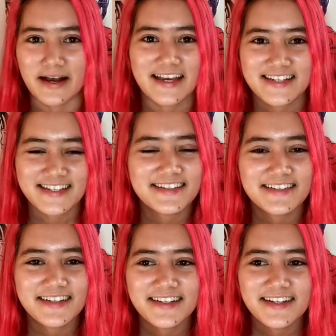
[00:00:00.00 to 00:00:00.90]
mice.
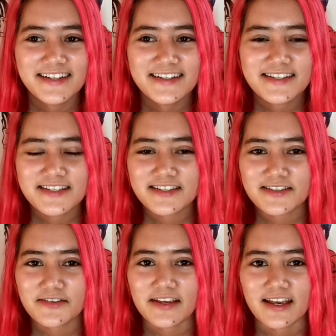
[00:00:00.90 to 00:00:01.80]

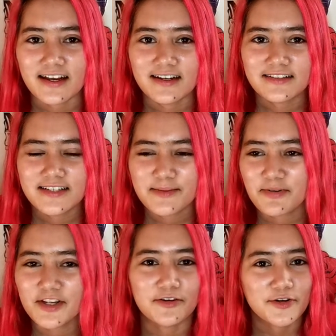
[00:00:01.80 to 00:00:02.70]
So yeah, it's a
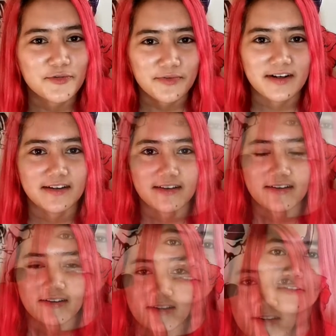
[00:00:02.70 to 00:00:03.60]
pretty good one.
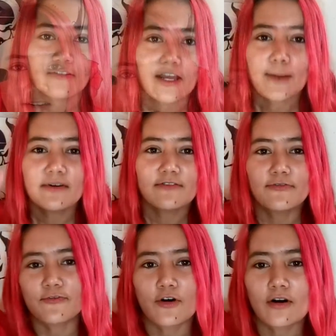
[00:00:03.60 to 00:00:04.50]
Number
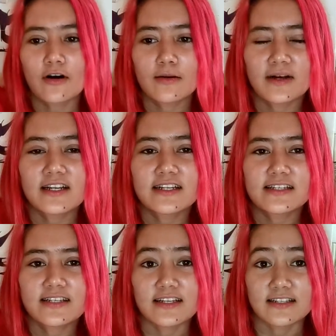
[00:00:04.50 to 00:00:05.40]
4 on my
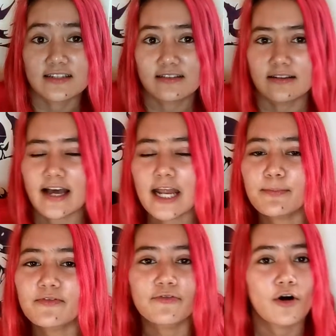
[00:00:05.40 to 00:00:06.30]
list is The Night
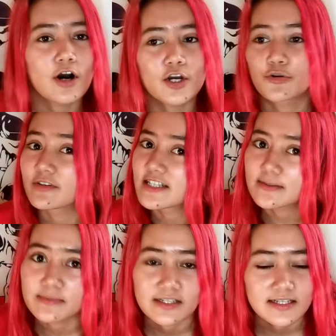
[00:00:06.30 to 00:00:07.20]
Before
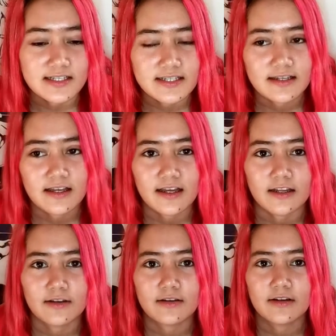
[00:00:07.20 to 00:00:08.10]
Christmas.
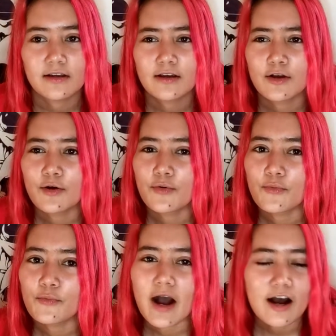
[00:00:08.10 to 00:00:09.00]

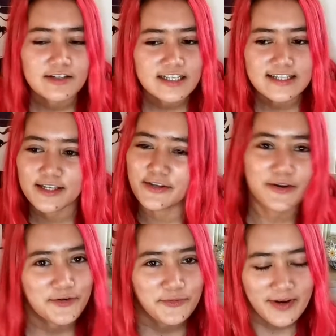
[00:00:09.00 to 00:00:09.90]
And wow, this is a
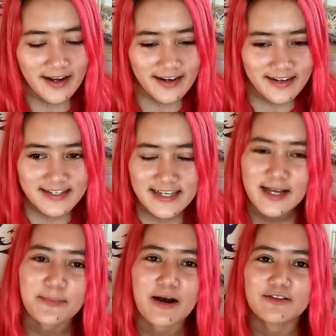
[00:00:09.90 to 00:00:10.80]
good one. It's
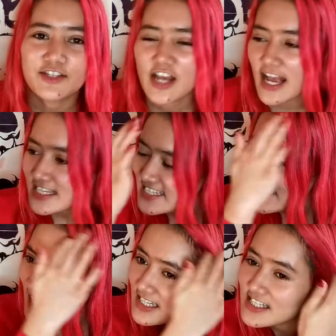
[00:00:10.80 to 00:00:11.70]
like about Jack
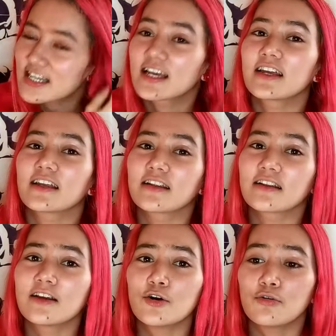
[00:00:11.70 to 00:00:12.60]
Skellington
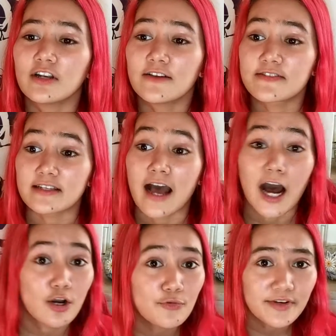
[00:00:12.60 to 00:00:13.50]
who lives in
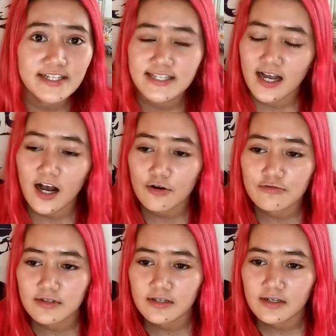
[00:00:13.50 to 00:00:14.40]
Halloween
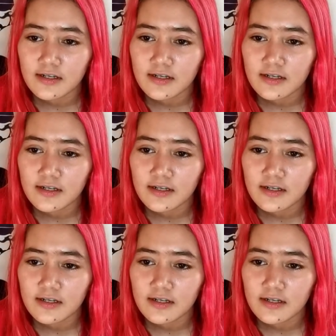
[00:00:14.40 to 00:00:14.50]
Town,